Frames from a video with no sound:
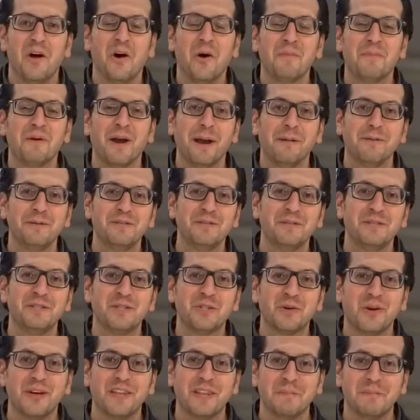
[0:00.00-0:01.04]
Hope you're able to
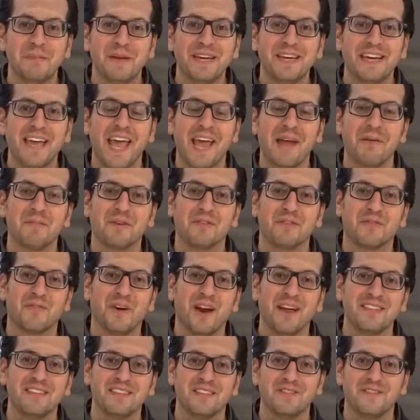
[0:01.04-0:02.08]
enjoy the big game with
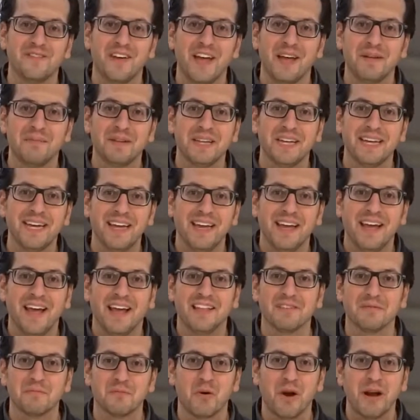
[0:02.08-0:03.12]
friends and family
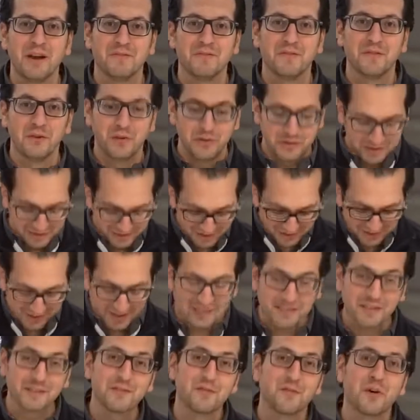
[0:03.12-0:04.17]
and some great food
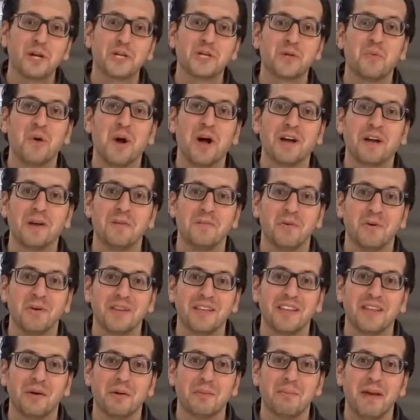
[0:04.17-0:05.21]
like this fresh
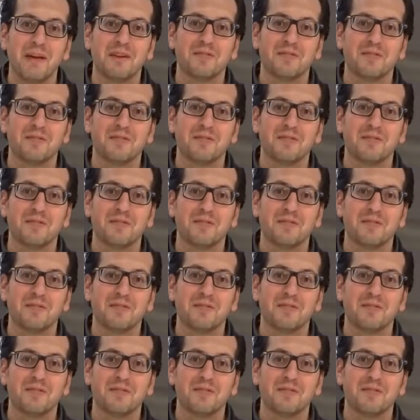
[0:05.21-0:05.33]
guacamole that we